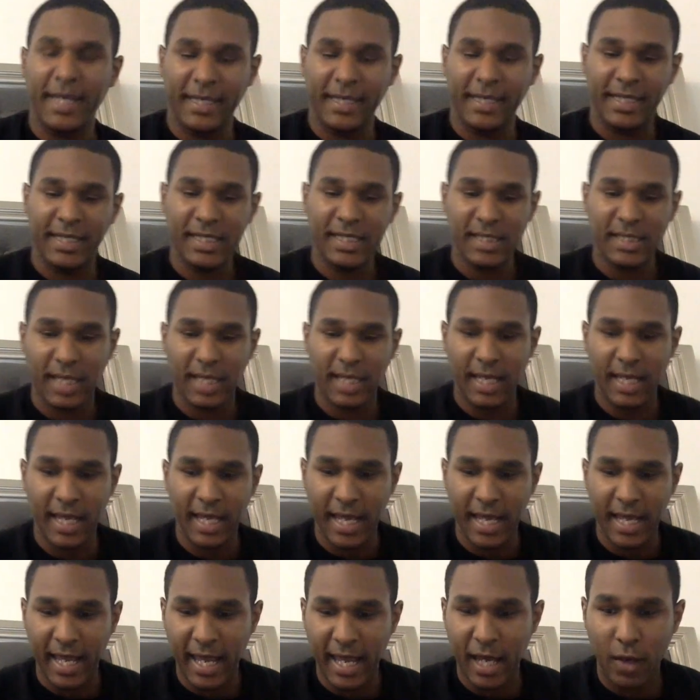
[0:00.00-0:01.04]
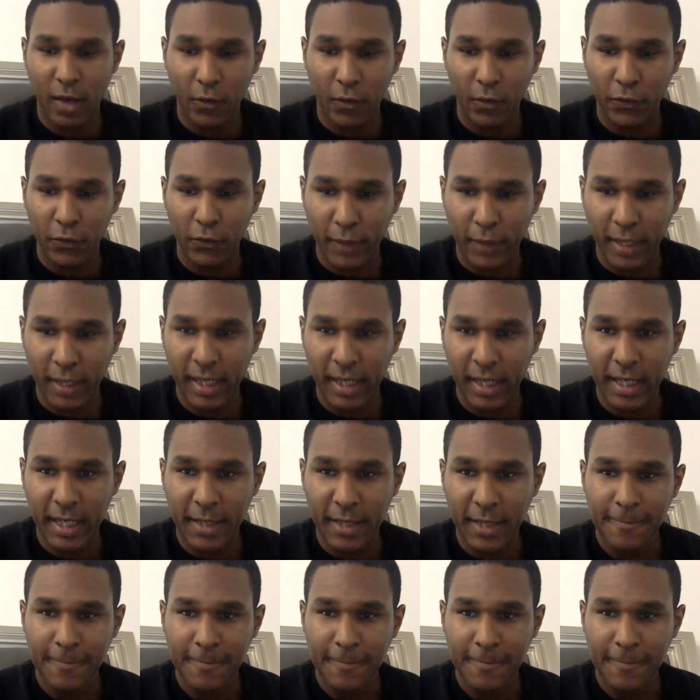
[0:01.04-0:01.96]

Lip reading: And this L3